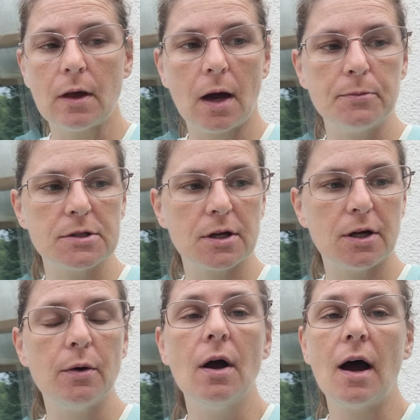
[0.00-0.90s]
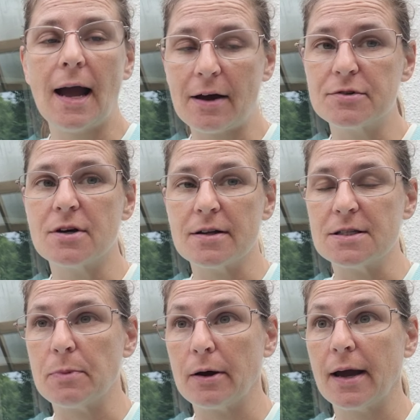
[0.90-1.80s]
I'm just going to, I have started
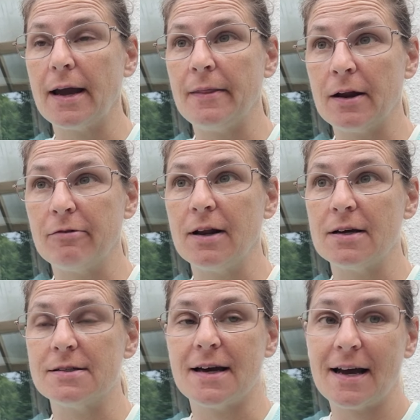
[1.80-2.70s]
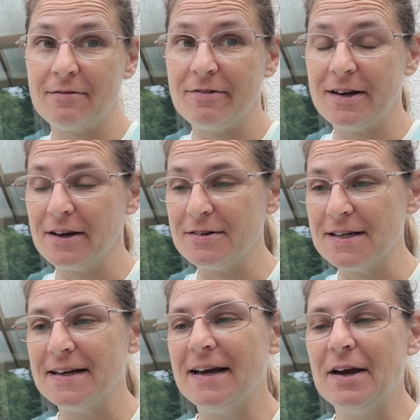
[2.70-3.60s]
this bouquet and then I realised I had videoed
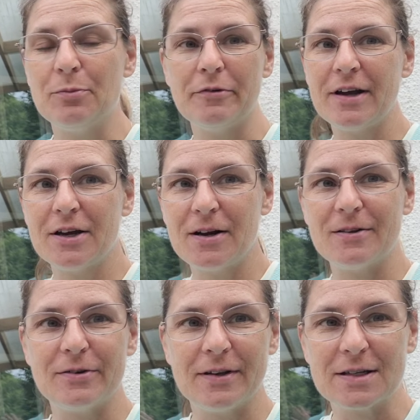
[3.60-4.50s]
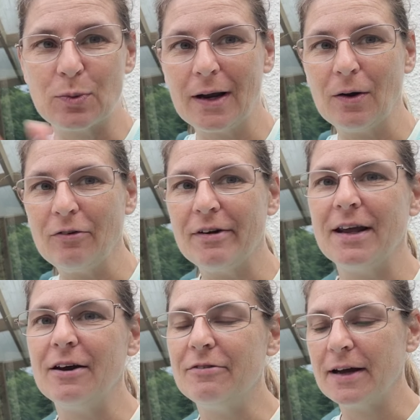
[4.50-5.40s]
it. I'm not very good at doing this week long
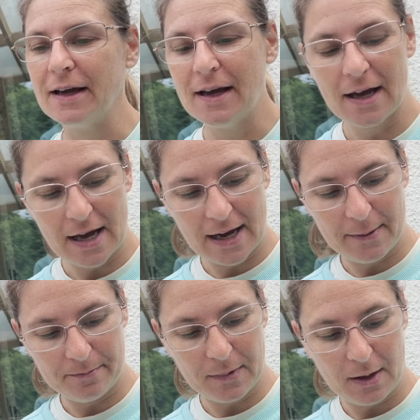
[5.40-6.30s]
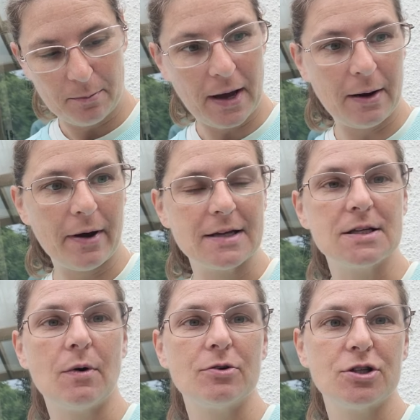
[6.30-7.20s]
video thing. Um, but anyway,
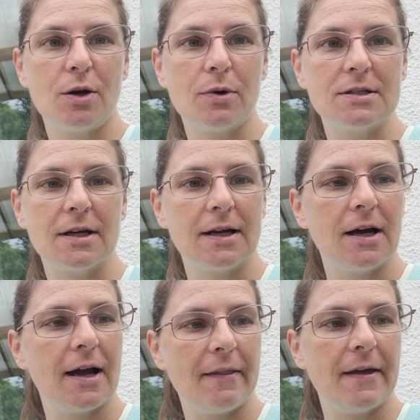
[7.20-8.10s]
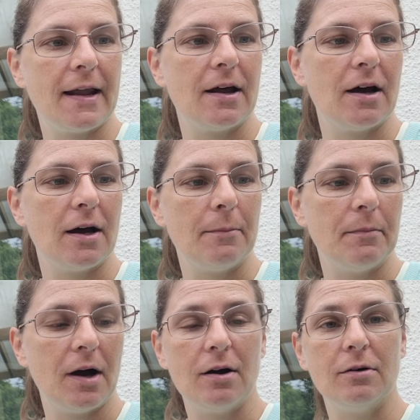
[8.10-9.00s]
so I'll show you what it's looking like and then
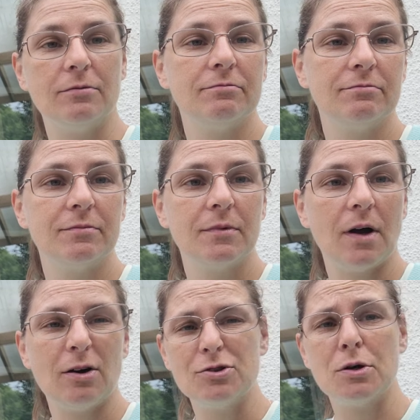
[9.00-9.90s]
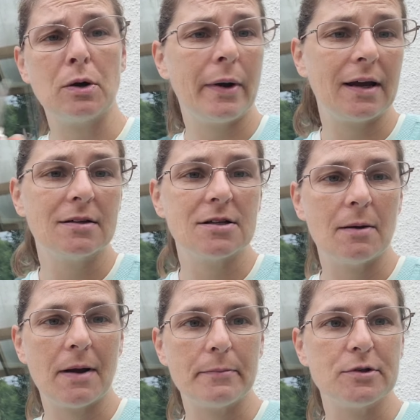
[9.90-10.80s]
um, I'll, I'll do a quick
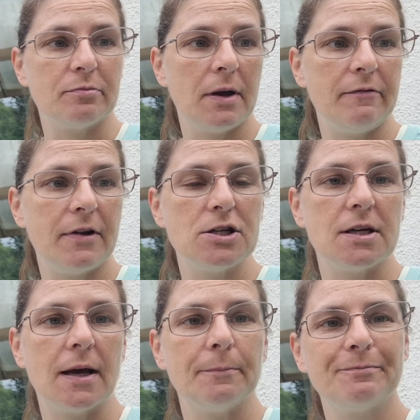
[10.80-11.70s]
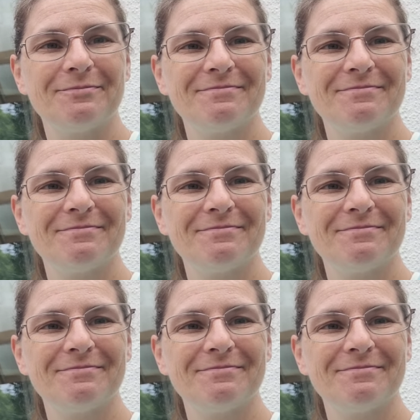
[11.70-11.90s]
time lapse of me finishing it.